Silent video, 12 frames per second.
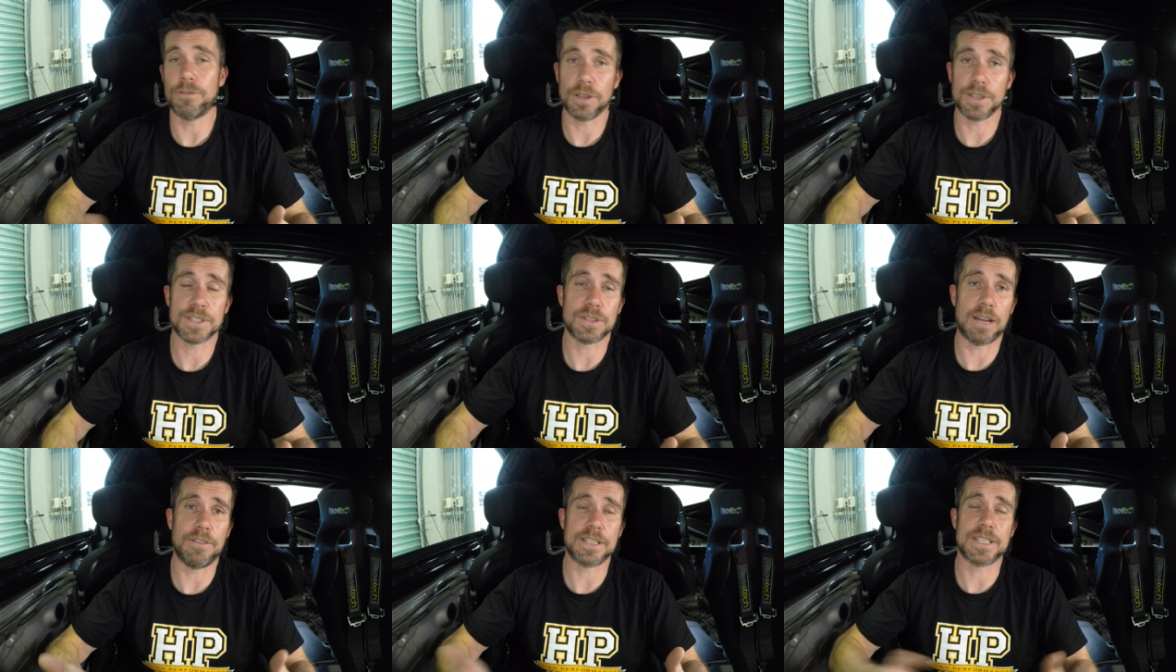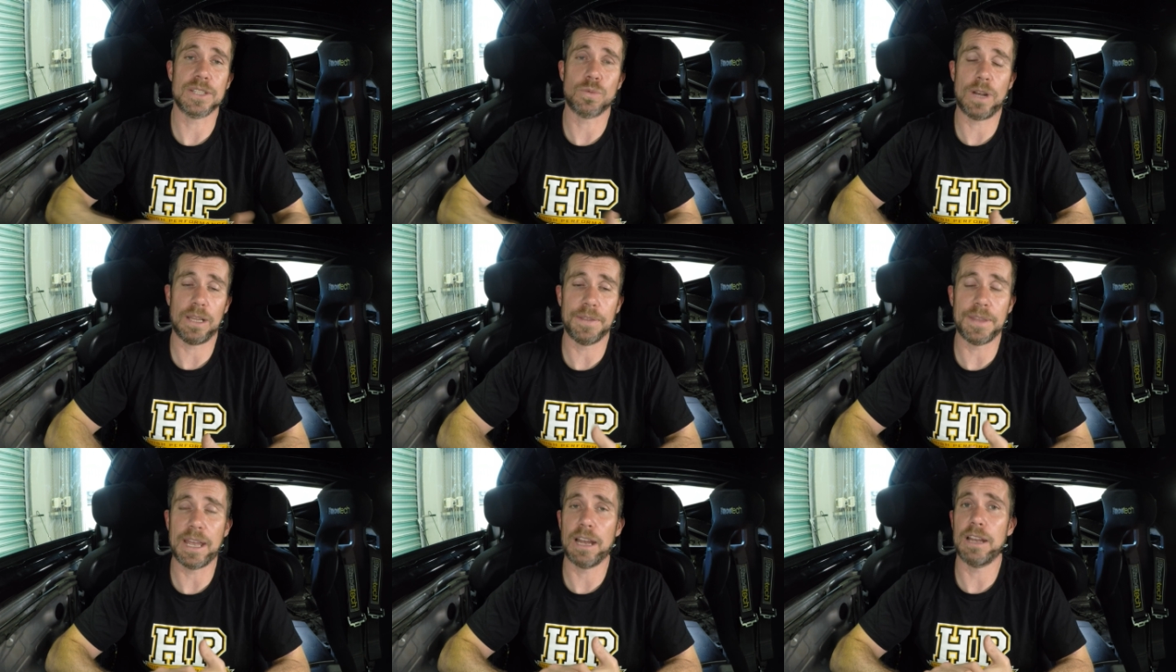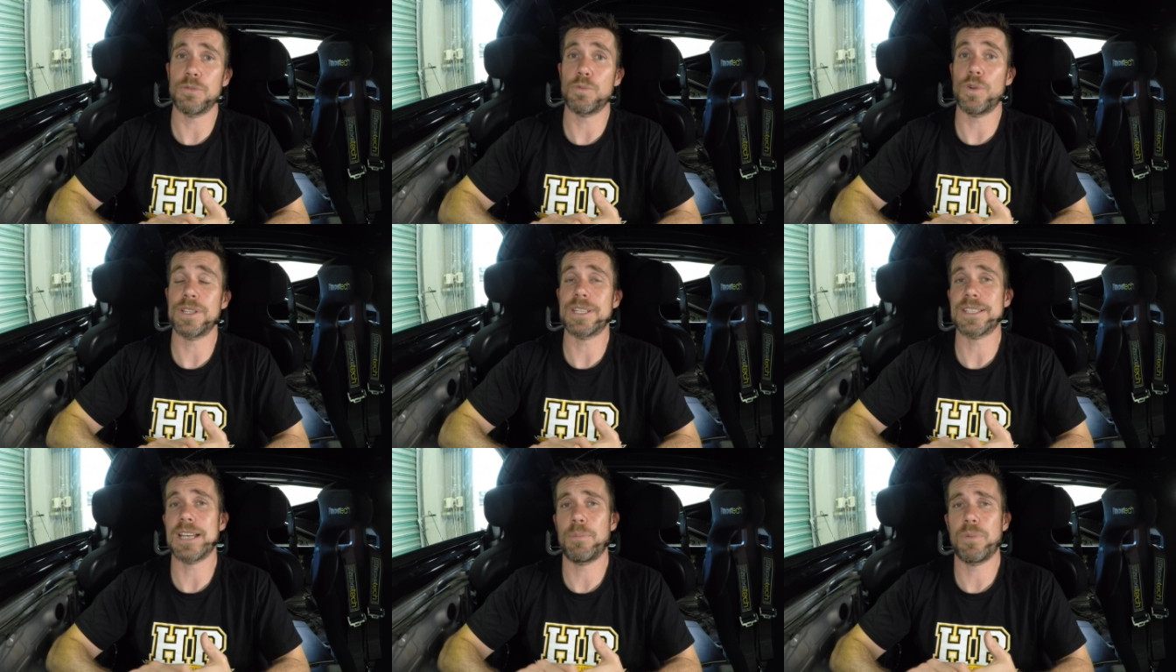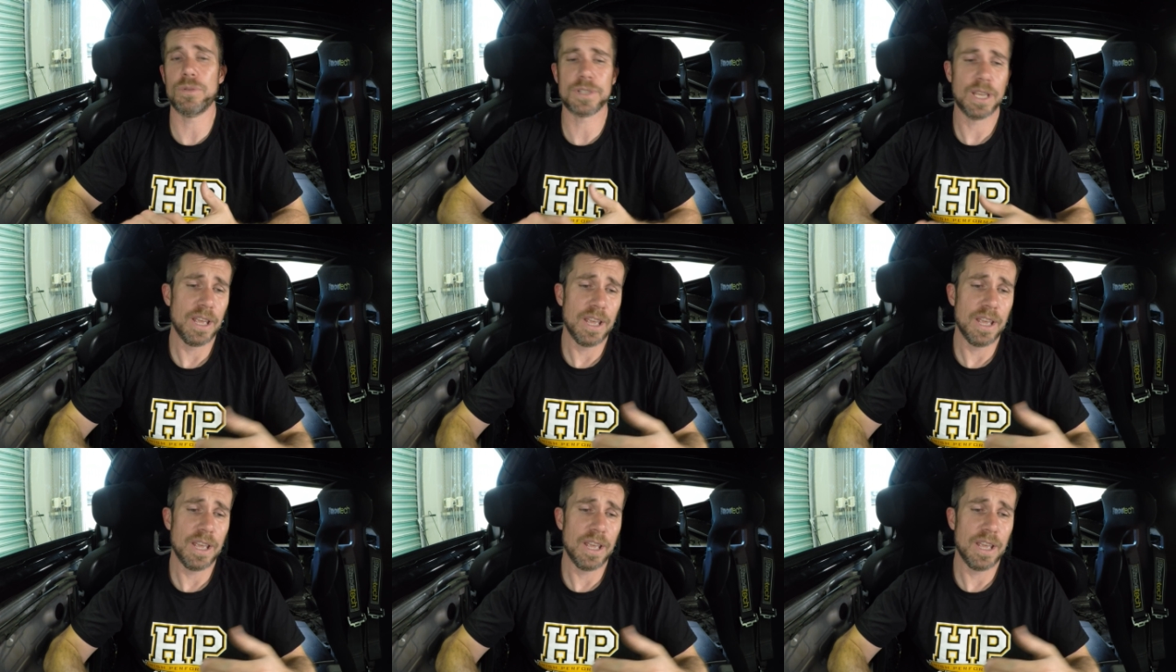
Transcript: We've got the Cybex as well in our worked examples.